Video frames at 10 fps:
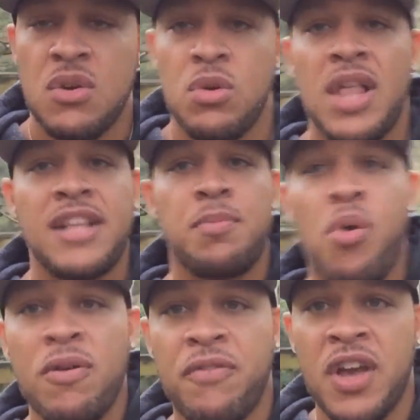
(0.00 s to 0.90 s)
We like to
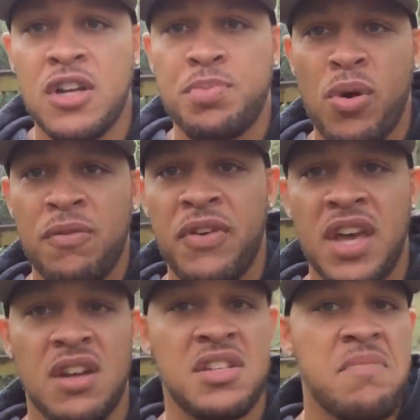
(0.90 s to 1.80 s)
point fingers, point
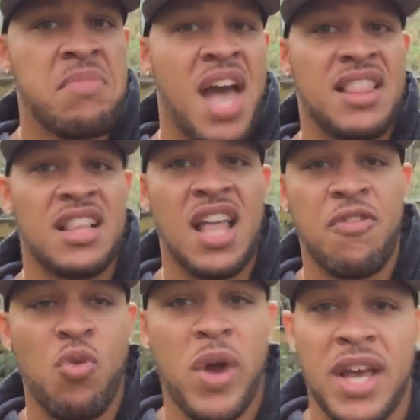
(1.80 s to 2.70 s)
fingers at the
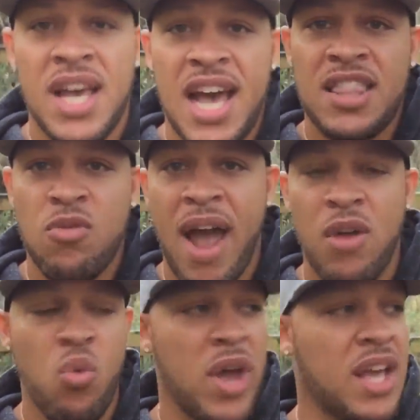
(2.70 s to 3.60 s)
left wing, at the
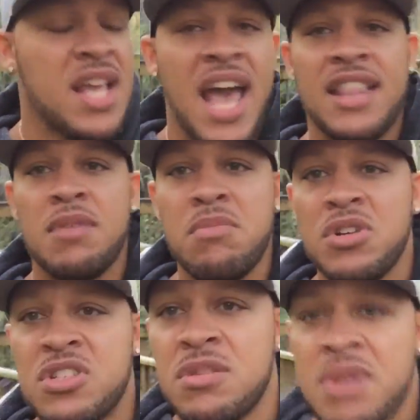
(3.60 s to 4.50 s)
right wing, at the
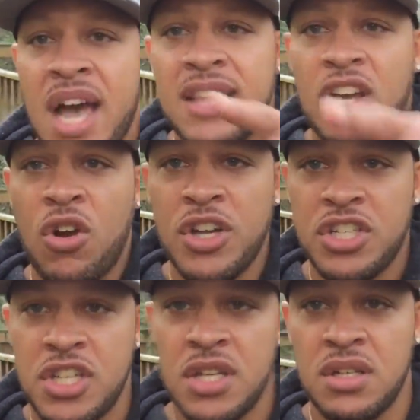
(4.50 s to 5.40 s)
Muslim, at the
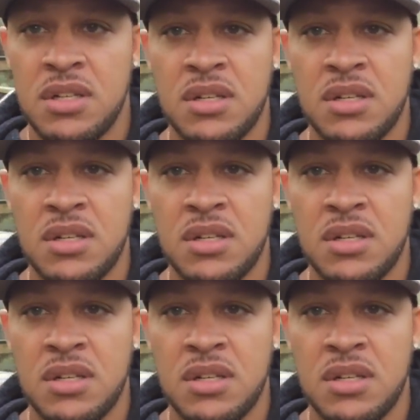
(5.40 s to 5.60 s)
Christian.